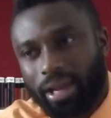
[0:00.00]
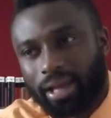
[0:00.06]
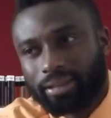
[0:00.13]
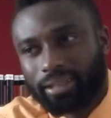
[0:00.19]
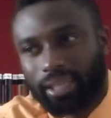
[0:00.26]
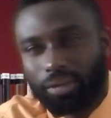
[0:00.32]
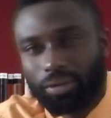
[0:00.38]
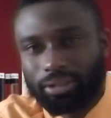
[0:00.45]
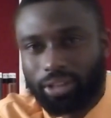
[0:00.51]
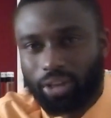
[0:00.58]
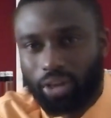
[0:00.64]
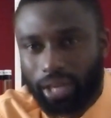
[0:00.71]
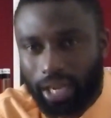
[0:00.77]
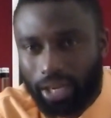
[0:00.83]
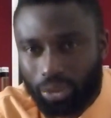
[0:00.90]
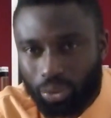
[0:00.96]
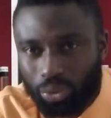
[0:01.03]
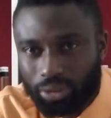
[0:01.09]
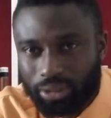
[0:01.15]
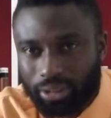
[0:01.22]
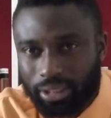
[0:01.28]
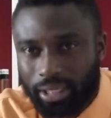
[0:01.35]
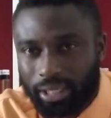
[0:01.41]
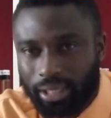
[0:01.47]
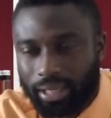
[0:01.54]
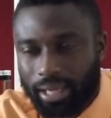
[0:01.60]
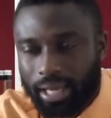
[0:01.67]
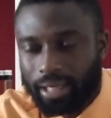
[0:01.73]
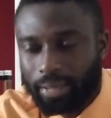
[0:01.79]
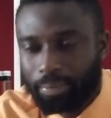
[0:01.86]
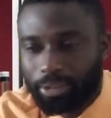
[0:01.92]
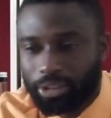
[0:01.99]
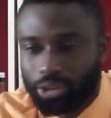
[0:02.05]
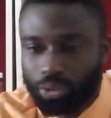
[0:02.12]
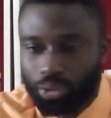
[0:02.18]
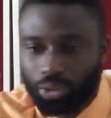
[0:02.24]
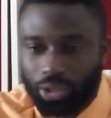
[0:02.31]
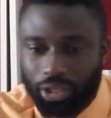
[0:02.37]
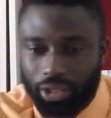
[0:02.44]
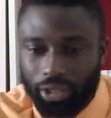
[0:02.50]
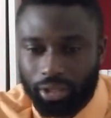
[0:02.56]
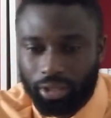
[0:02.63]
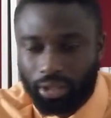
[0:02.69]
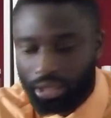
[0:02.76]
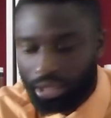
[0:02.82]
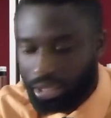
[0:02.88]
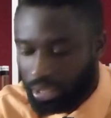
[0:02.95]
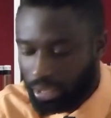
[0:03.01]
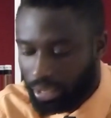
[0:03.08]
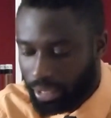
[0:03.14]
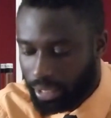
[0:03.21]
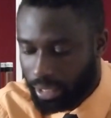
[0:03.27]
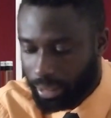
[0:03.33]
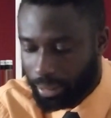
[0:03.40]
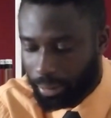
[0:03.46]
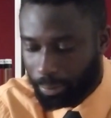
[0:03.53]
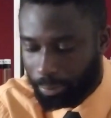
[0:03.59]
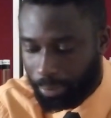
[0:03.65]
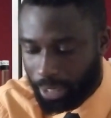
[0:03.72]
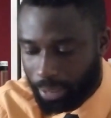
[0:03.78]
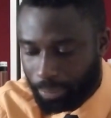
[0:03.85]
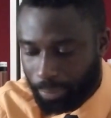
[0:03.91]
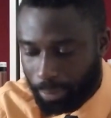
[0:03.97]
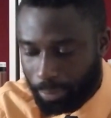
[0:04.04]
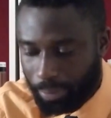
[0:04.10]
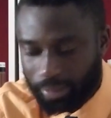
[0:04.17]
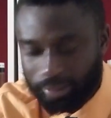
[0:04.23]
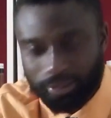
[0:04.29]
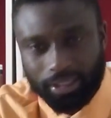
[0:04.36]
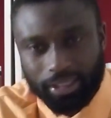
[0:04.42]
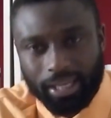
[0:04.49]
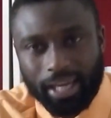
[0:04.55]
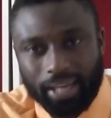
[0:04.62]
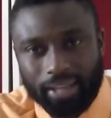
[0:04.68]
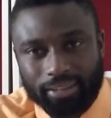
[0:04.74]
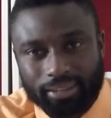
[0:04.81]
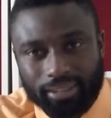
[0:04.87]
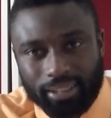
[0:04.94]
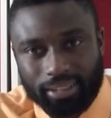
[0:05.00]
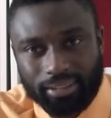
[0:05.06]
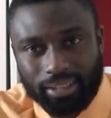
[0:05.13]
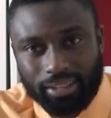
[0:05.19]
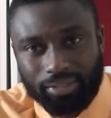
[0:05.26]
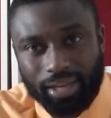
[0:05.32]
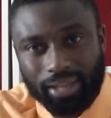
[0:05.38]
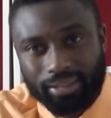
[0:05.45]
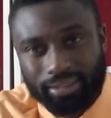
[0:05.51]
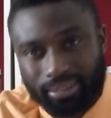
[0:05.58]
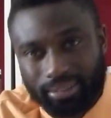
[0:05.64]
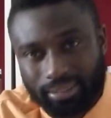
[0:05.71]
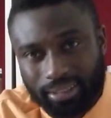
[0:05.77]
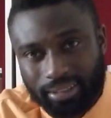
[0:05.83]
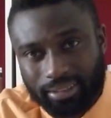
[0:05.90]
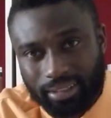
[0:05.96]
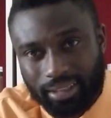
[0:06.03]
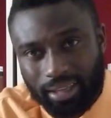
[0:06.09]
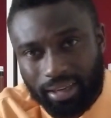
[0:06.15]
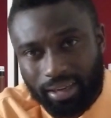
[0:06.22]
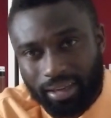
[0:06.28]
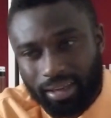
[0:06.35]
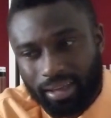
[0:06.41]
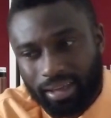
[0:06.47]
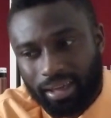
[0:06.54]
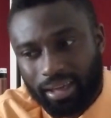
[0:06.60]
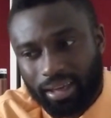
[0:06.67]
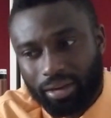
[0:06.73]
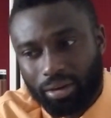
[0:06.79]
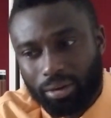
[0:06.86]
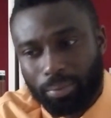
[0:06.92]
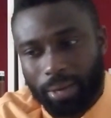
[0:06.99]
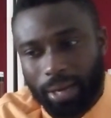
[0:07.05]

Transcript: Like I said, there was other notes in it, like the patchouli, the pink pepper, cedar incense. It even has incense in it, you know.